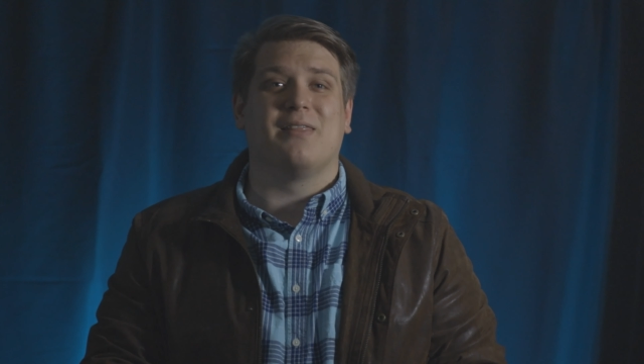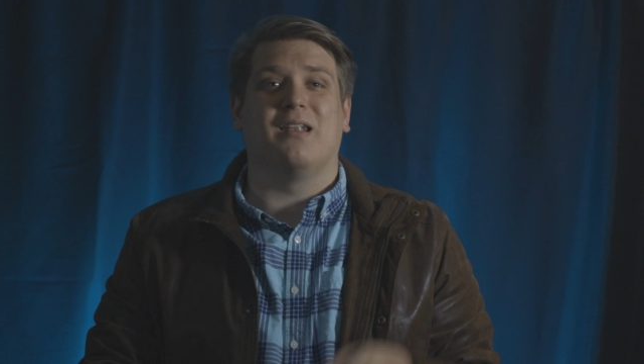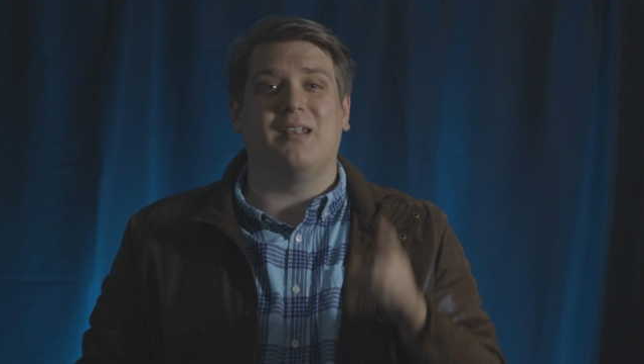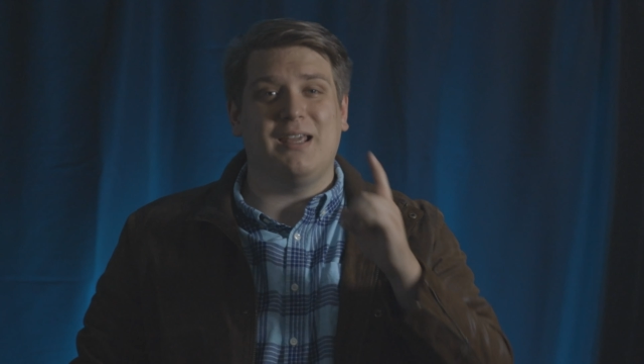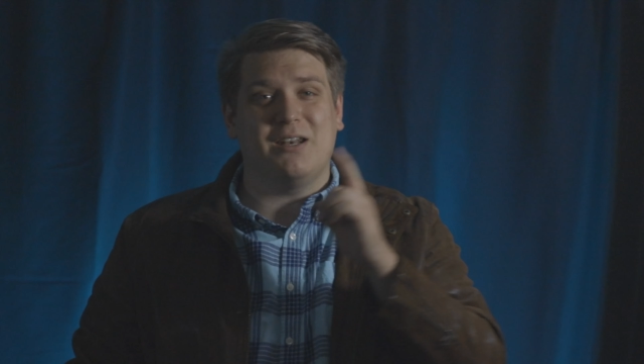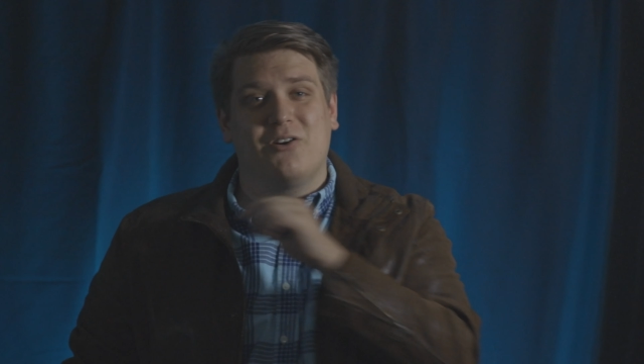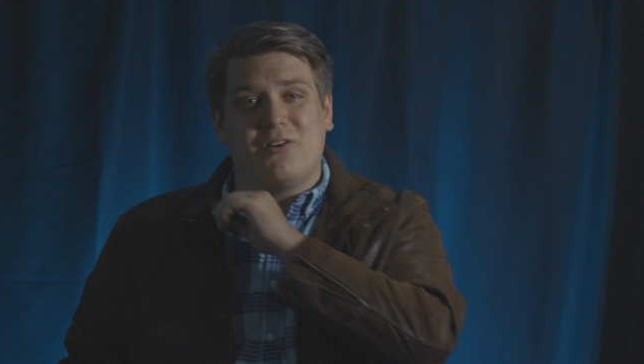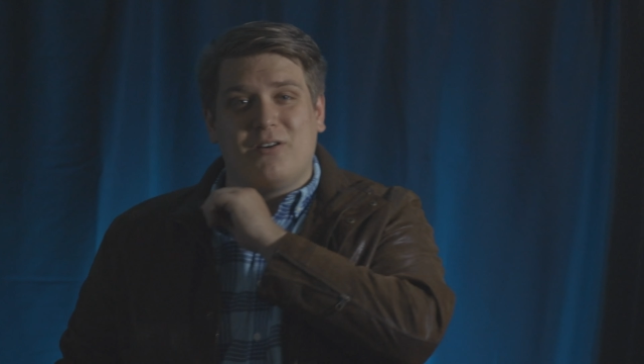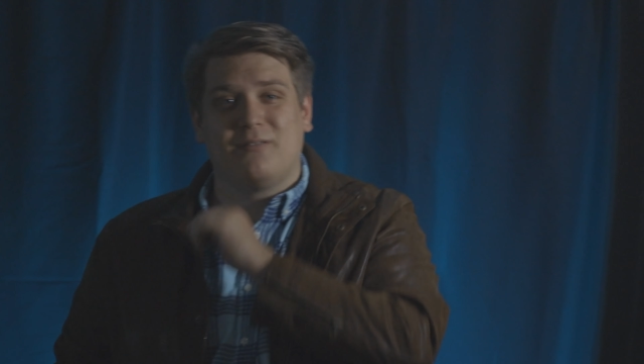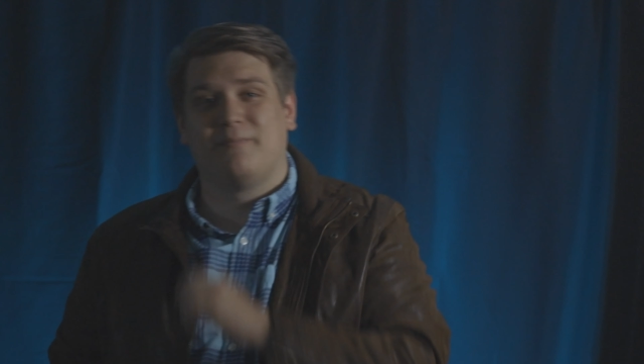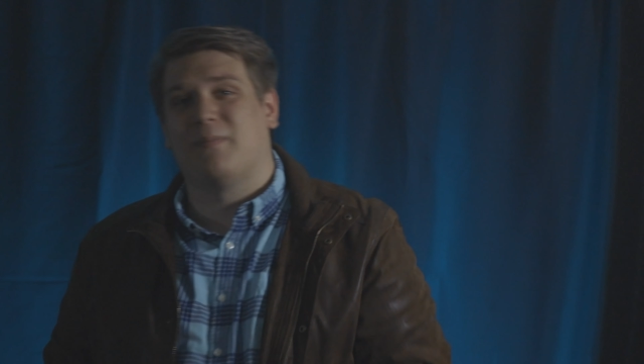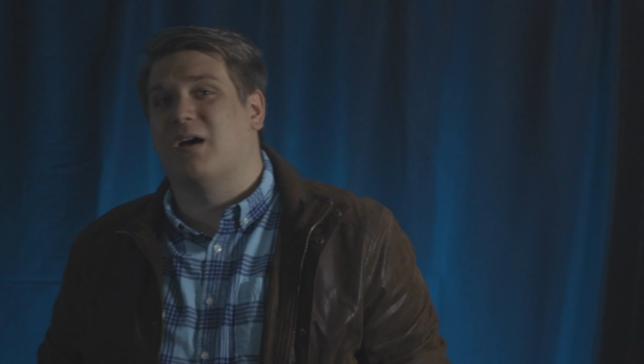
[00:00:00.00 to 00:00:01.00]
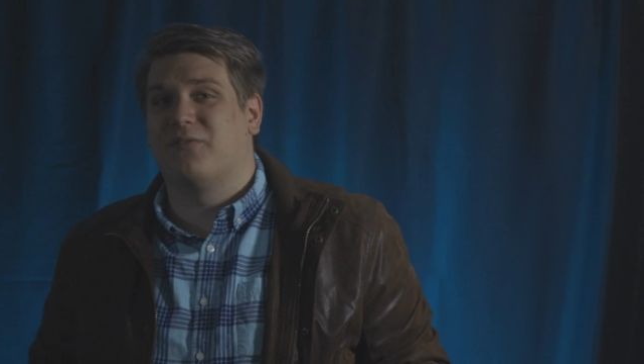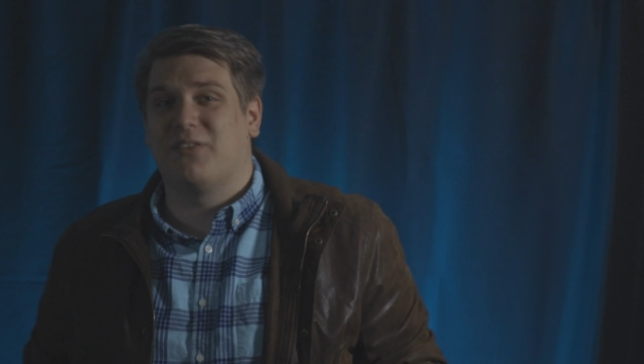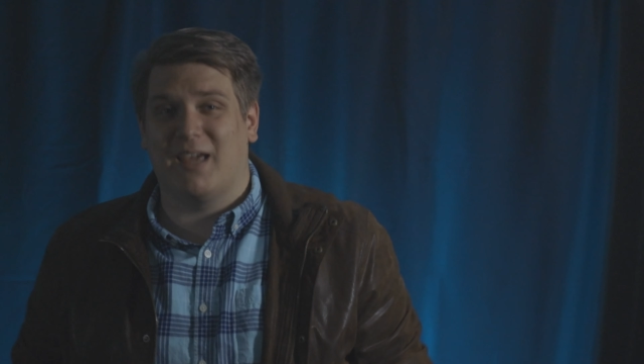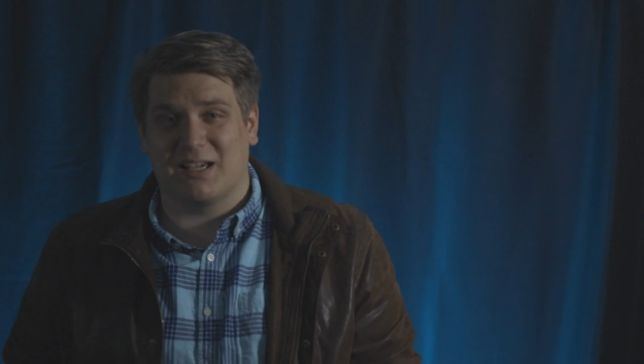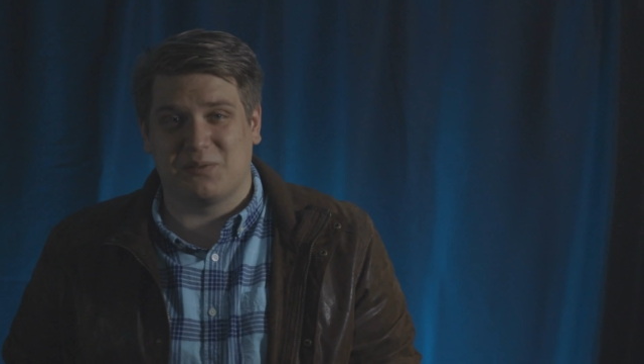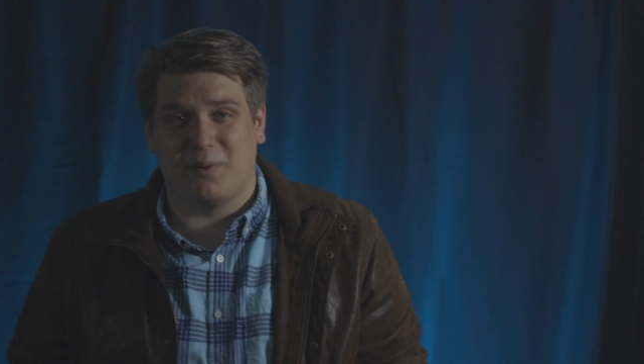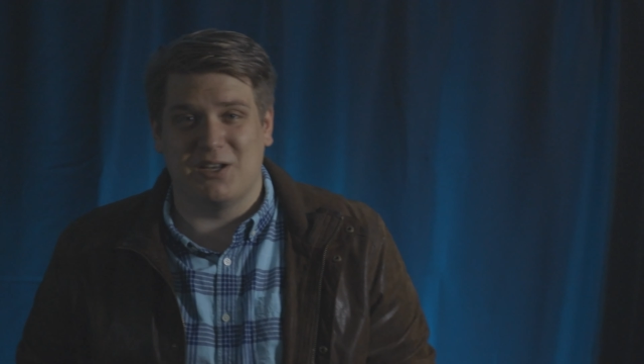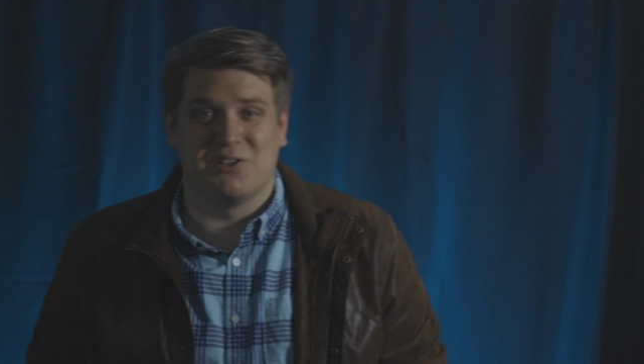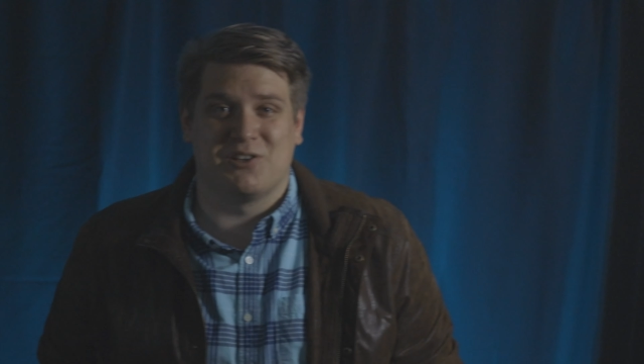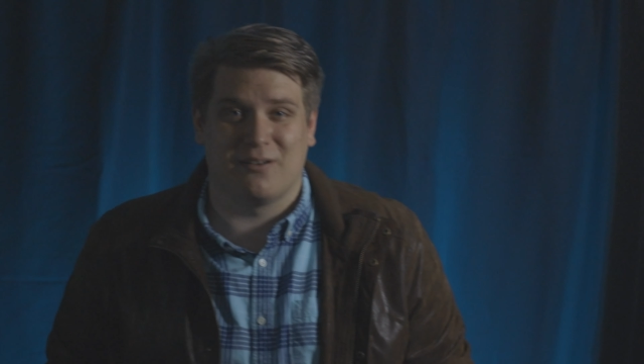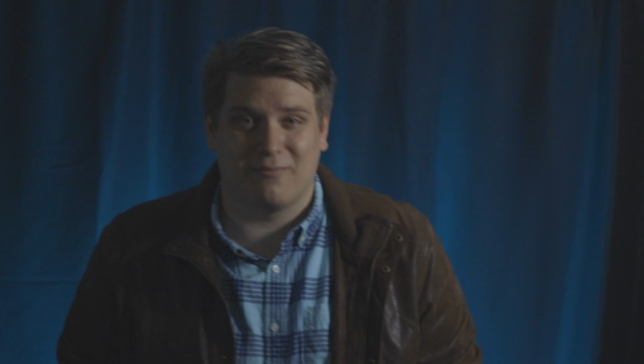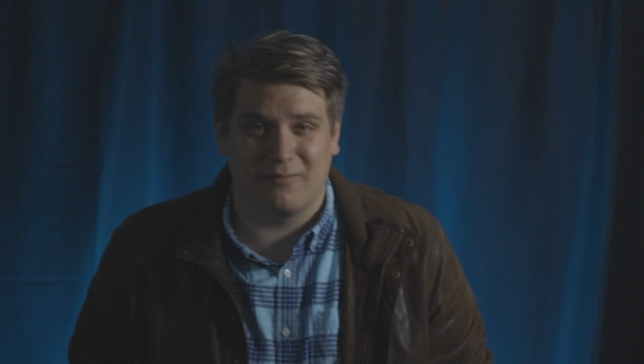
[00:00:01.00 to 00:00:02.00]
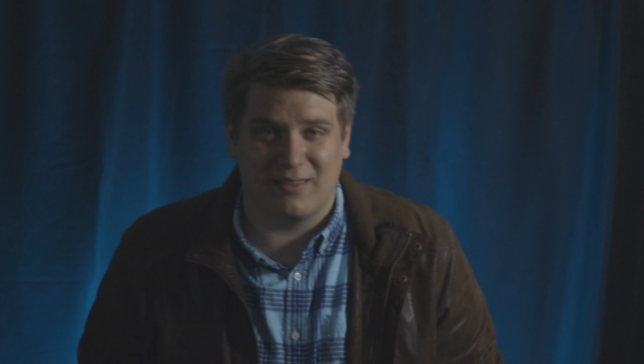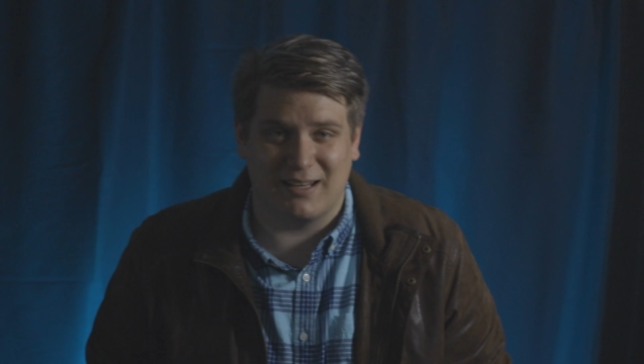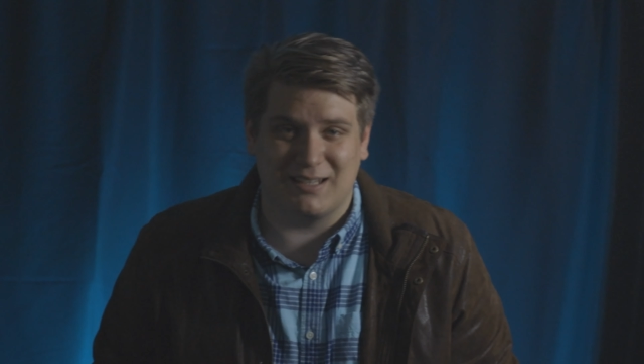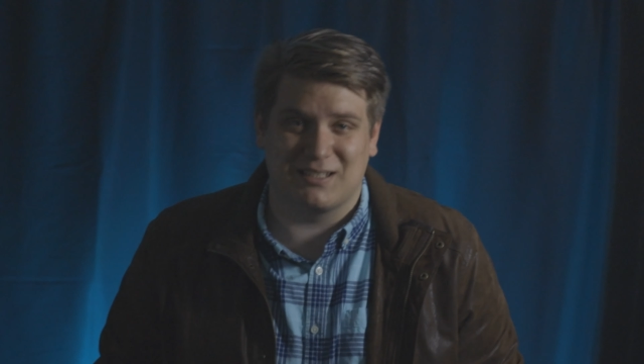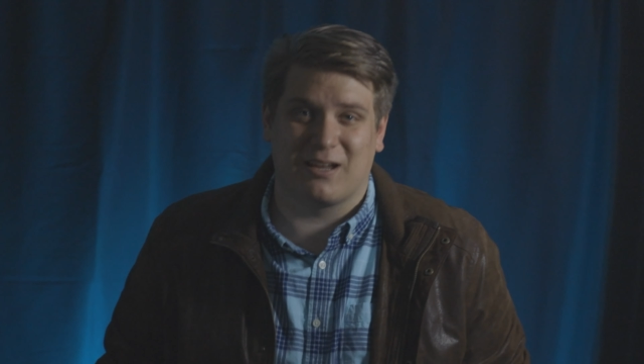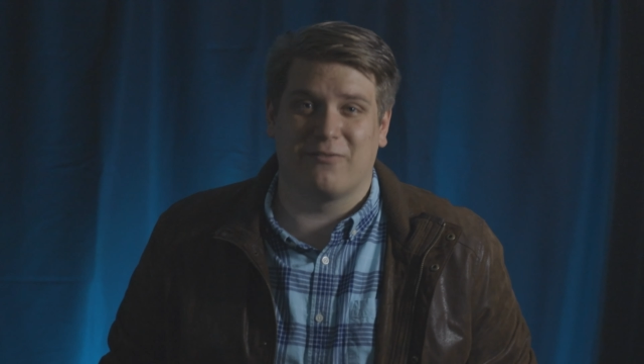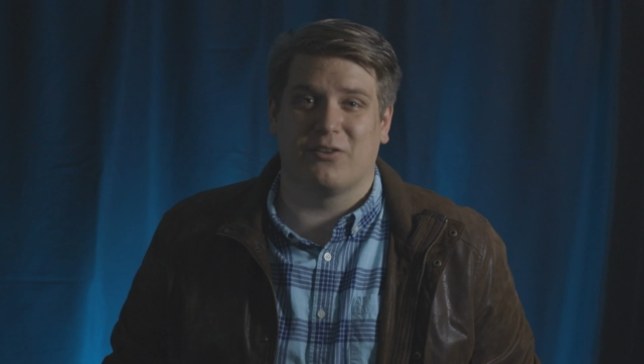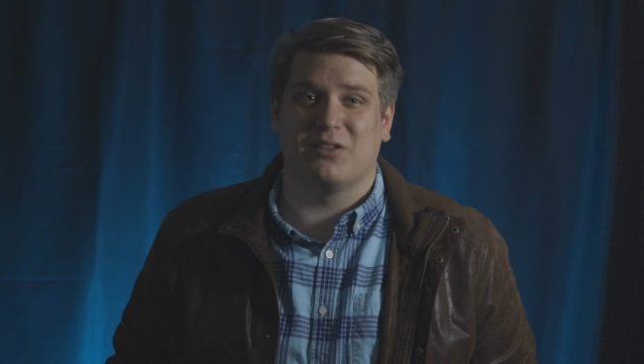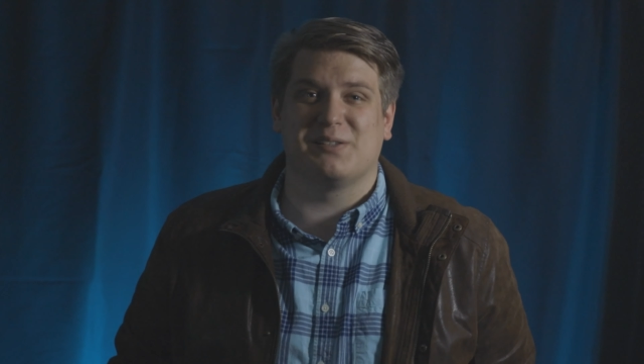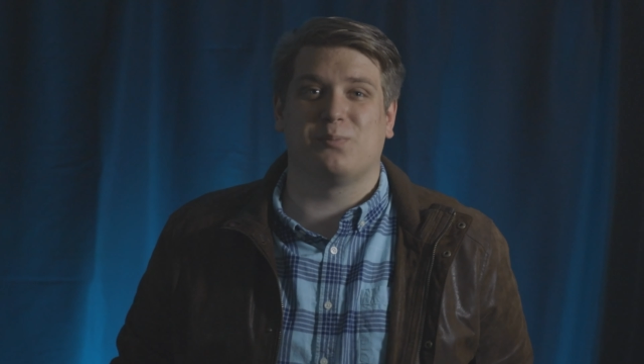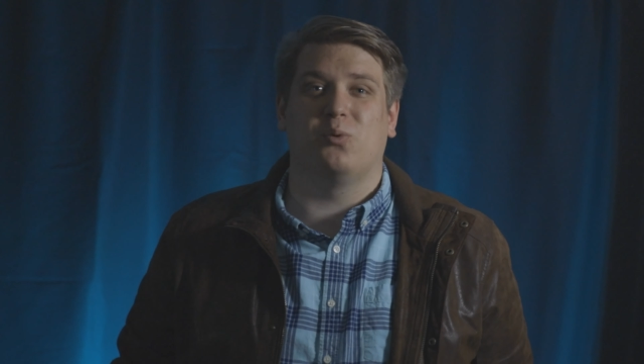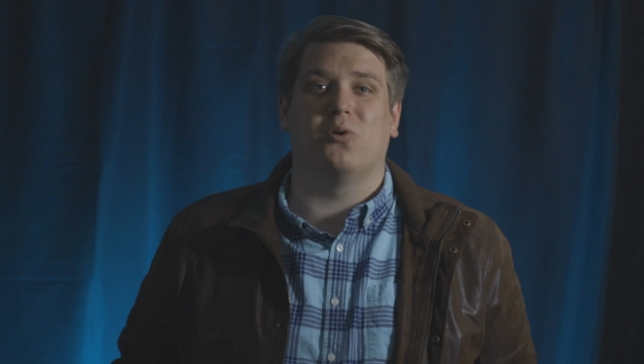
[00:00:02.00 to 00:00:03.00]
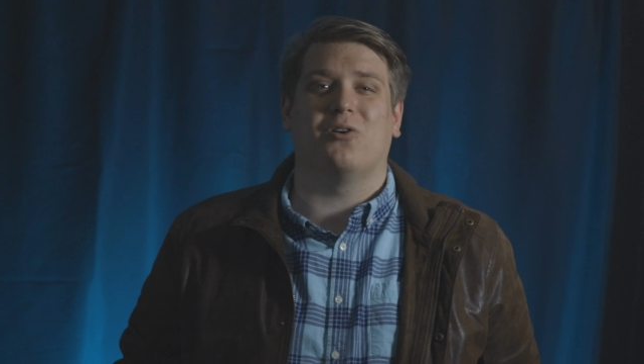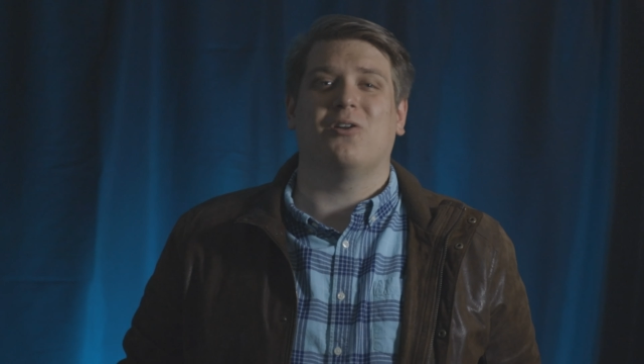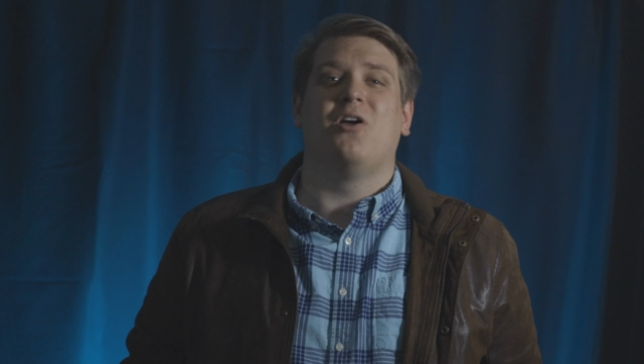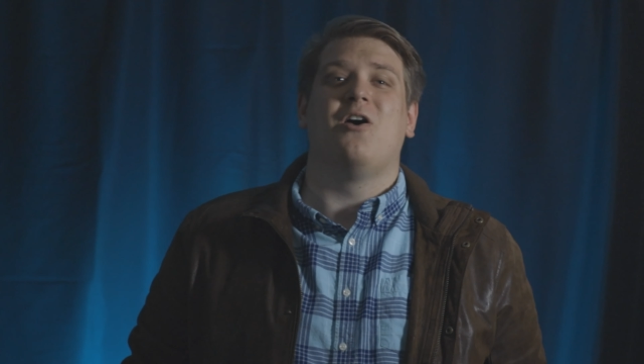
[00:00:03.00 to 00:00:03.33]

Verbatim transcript: The leader of the expedition that discovered this pool,